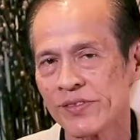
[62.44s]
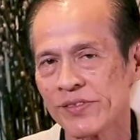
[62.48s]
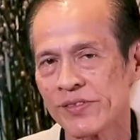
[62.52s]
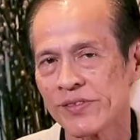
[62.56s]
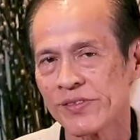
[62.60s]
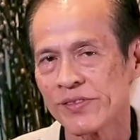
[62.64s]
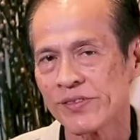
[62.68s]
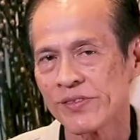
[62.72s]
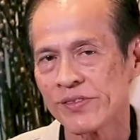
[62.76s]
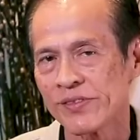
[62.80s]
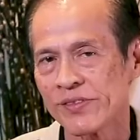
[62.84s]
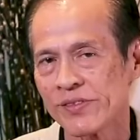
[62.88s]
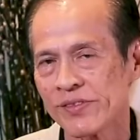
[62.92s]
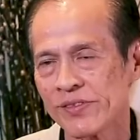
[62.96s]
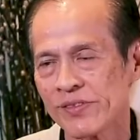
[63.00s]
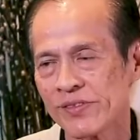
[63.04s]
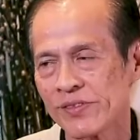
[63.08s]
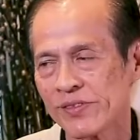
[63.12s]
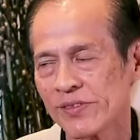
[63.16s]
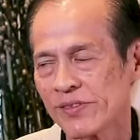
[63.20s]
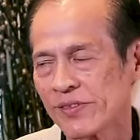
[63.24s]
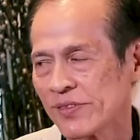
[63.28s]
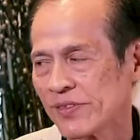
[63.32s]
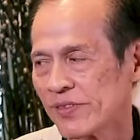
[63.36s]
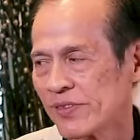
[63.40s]

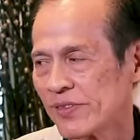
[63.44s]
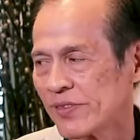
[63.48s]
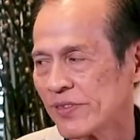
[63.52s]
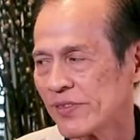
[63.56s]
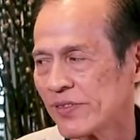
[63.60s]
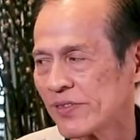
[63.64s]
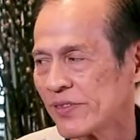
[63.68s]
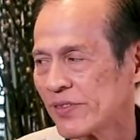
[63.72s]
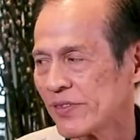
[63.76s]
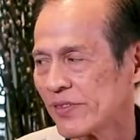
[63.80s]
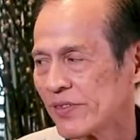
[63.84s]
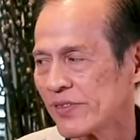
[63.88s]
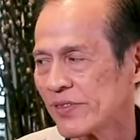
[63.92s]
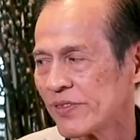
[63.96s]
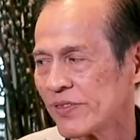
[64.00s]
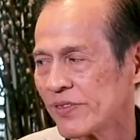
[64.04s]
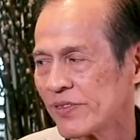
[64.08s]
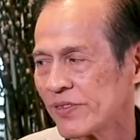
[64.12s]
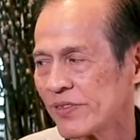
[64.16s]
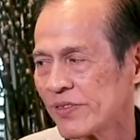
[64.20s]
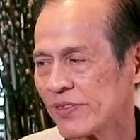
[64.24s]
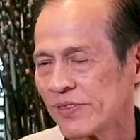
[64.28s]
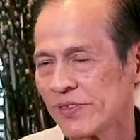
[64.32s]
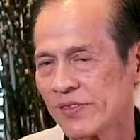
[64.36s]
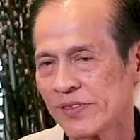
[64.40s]

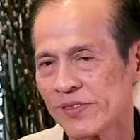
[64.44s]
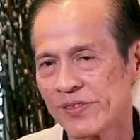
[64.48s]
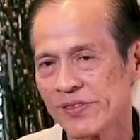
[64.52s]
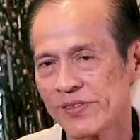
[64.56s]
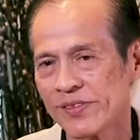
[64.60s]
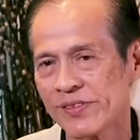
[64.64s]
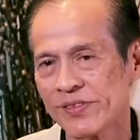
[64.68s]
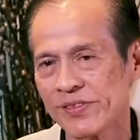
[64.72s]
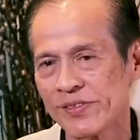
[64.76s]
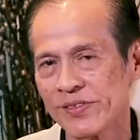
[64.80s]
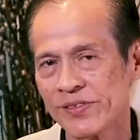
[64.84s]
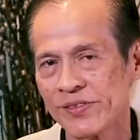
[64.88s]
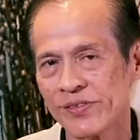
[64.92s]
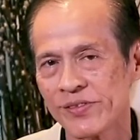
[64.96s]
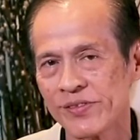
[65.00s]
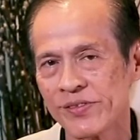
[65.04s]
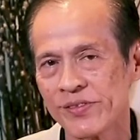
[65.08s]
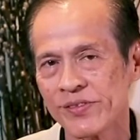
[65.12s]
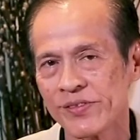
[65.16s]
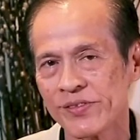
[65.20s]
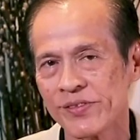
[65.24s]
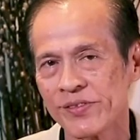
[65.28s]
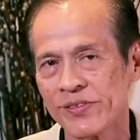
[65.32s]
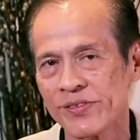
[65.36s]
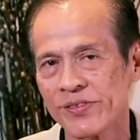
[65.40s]

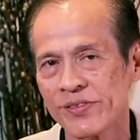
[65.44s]
[no speech]